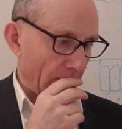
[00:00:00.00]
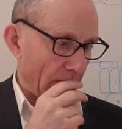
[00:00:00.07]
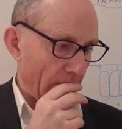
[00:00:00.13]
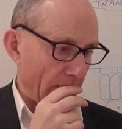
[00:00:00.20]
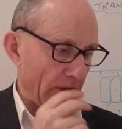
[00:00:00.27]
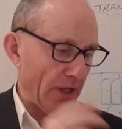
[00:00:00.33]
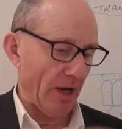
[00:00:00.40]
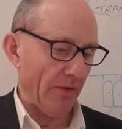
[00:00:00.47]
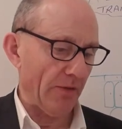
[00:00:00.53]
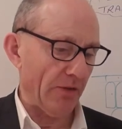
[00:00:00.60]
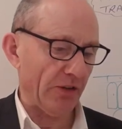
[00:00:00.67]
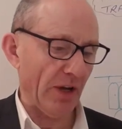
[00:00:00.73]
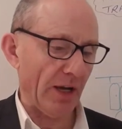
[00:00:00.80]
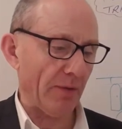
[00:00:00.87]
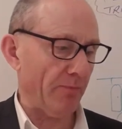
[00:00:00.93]
And yeah, the
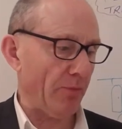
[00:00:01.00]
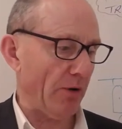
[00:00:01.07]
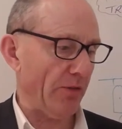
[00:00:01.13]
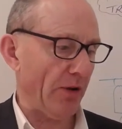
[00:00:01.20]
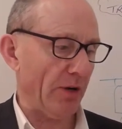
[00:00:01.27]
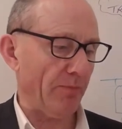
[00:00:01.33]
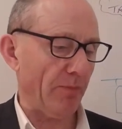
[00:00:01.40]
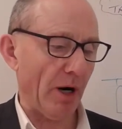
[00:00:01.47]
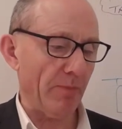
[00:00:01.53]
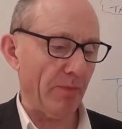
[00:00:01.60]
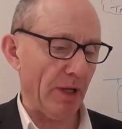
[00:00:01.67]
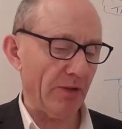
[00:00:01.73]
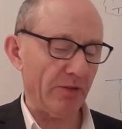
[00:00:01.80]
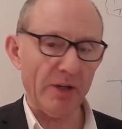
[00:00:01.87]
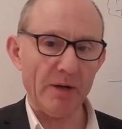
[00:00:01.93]
second point there, part
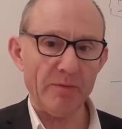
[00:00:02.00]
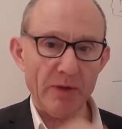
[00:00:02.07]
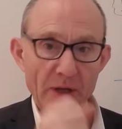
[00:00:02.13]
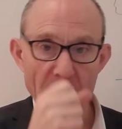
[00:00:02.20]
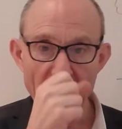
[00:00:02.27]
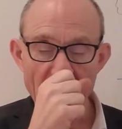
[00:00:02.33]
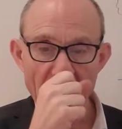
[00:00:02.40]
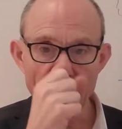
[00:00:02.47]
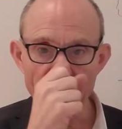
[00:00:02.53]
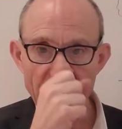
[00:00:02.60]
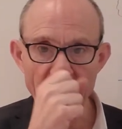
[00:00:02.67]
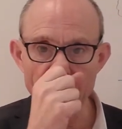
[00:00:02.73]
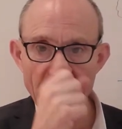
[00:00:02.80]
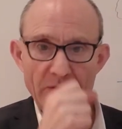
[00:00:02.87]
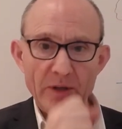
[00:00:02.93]
B, second, is
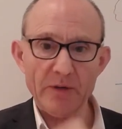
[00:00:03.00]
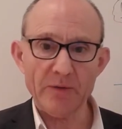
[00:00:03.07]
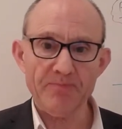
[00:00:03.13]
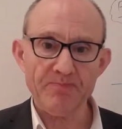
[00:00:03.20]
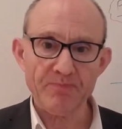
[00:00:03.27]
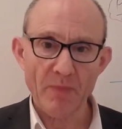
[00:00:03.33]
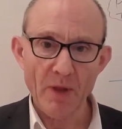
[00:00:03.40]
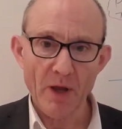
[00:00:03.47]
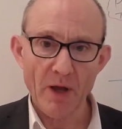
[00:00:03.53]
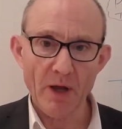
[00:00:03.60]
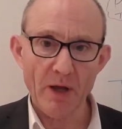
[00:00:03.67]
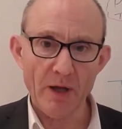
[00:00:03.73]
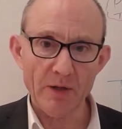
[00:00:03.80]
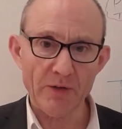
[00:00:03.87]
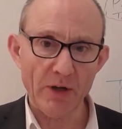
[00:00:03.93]
that
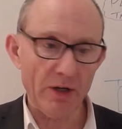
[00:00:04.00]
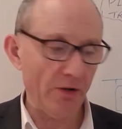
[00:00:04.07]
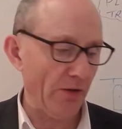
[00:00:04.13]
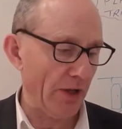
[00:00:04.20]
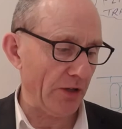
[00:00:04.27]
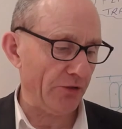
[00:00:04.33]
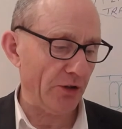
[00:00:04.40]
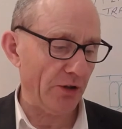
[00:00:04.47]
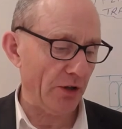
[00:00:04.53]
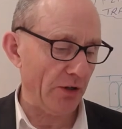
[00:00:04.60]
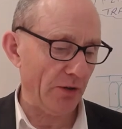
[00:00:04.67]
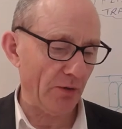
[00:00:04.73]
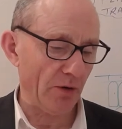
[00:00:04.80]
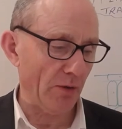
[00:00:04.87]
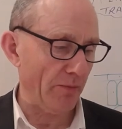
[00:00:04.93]
I'll tell you the answer now and
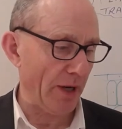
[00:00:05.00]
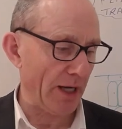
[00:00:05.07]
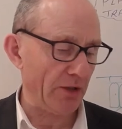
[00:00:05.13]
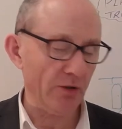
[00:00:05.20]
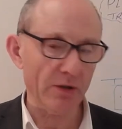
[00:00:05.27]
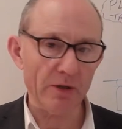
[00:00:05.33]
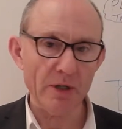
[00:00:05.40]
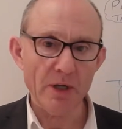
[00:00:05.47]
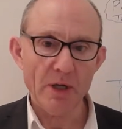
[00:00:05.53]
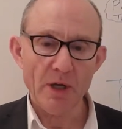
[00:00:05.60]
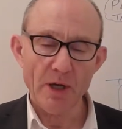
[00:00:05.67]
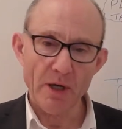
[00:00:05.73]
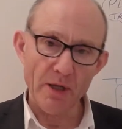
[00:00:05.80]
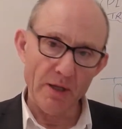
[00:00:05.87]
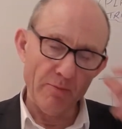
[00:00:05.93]
I'll come back to it.
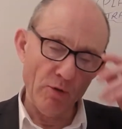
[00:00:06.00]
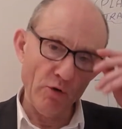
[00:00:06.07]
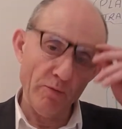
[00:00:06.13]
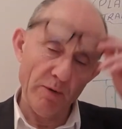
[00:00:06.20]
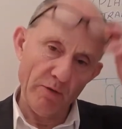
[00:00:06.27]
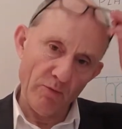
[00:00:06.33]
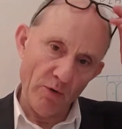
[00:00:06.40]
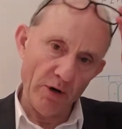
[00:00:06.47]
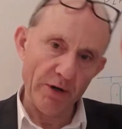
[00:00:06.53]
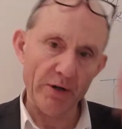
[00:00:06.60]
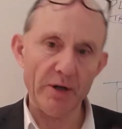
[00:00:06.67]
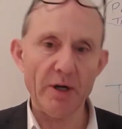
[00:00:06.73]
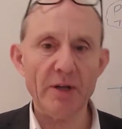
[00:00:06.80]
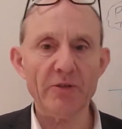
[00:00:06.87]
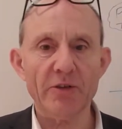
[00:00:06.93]
The movement of
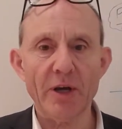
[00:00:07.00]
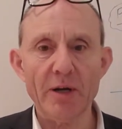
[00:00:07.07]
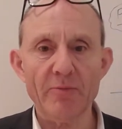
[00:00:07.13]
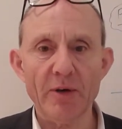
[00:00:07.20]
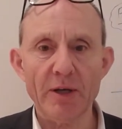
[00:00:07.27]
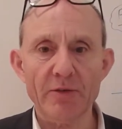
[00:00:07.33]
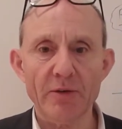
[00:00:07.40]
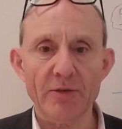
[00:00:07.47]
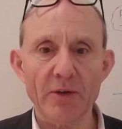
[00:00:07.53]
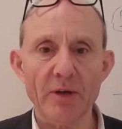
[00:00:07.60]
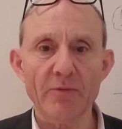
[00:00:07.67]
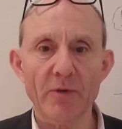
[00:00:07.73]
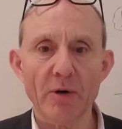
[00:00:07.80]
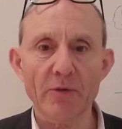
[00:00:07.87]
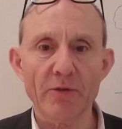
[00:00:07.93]
water in xylem vessels
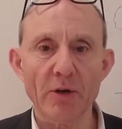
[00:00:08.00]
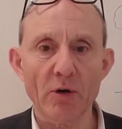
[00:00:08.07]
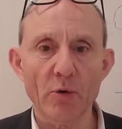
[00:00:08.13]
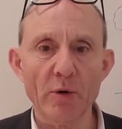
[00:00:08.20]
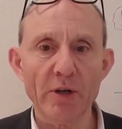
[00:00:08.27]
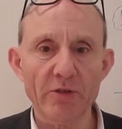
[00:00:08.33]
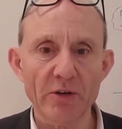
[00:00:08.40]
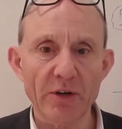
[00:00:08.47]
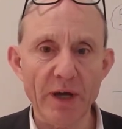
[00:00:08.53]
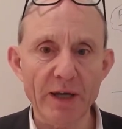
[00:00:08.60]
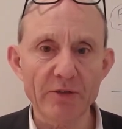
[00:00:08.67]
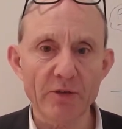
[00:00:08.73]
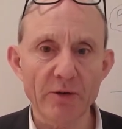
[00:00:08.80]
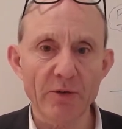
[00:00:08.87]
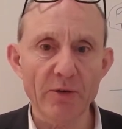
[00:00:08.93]
involves the cohesion
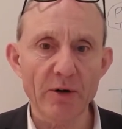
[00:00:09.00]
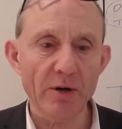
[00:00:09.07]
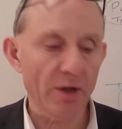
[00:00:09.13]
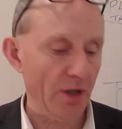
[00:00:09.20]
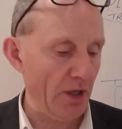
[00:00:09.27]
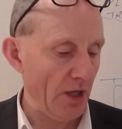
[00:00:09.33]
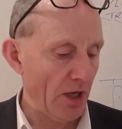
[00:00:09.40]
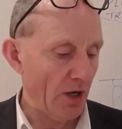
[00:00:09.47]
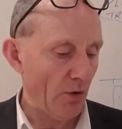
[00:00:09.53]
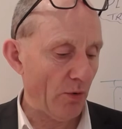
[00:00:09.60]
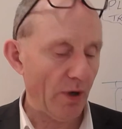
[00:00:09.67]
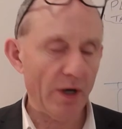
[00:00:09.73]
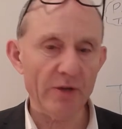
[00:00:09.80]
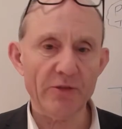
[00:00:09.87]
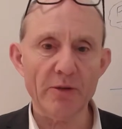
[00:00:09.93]
tension theory,
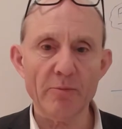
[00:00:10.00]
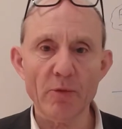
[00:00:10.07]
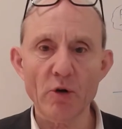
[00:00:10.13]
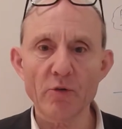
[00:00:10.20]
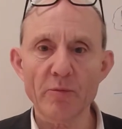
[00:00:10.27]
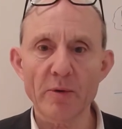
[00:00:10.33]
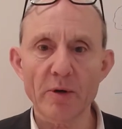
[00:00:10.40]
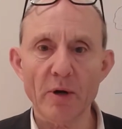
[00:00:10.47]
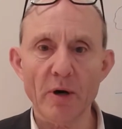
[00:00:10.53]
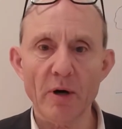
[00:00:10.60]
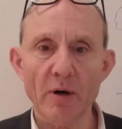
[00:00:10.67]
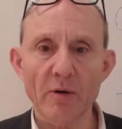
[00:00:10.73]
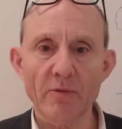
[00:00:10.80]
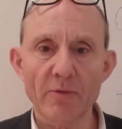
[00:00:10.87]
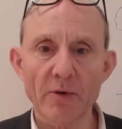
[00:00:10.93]
whereas the movement
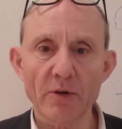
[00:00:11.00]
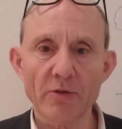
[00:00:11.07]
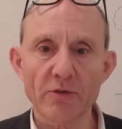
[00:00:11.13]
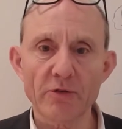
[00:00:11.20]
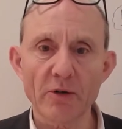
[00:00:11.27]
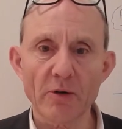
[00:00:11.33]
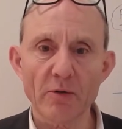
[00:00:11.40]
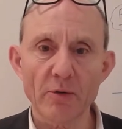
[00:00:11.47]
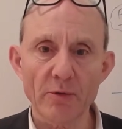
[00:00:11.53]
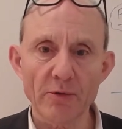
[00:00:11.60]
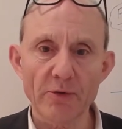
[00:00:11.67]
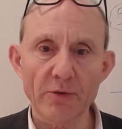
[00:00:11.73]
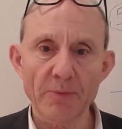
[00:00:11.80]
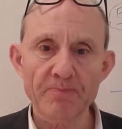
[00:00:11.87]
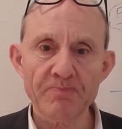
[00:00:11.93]
of
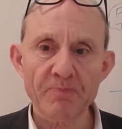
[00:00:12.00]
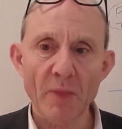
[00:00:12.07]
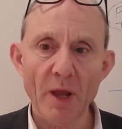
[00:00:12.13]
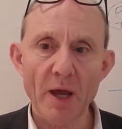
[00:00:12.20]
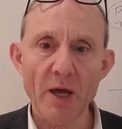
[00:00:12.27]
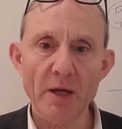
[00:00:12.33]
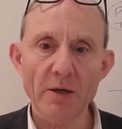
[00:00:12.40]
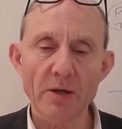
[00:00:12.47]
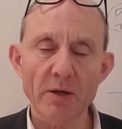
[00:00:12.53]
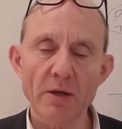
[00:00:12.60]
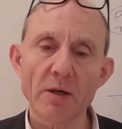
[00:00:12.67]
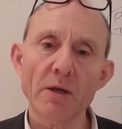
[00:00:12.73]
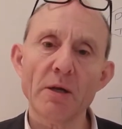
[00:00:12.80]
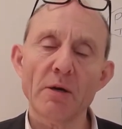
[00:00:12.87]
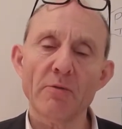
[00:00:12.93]
sucrose in
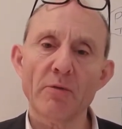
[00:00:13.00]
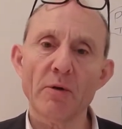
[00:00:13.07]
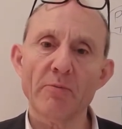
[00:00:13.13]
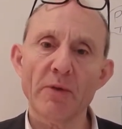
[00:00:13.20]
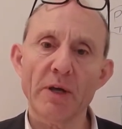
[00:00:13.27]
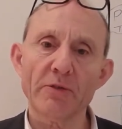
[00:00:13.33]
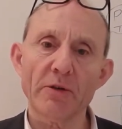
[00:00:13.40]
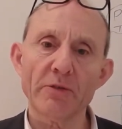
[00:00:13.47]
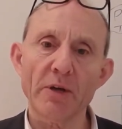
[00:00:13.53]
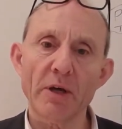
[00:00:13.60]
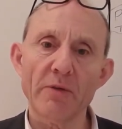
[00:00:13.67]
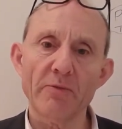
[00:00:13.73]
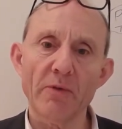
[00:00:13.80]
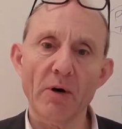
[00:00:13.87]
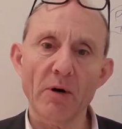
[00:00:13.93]
Floam vessels
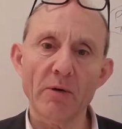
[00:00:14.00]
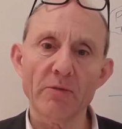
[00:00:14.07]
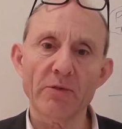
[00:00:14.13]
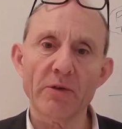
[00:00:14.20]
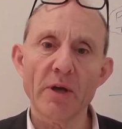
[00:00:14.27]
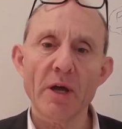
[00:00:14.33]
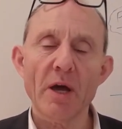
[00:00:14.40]
involves